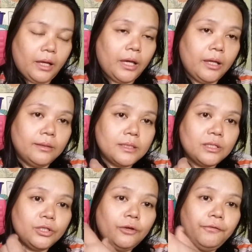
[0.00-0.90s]
And
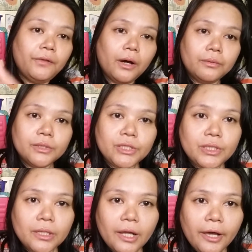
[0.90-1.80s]
these are the flowers
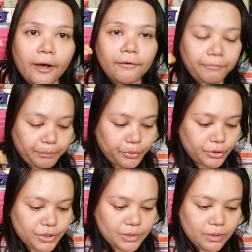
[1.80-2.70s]
that I have
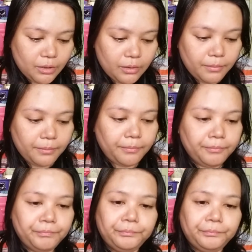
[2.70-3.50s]
put some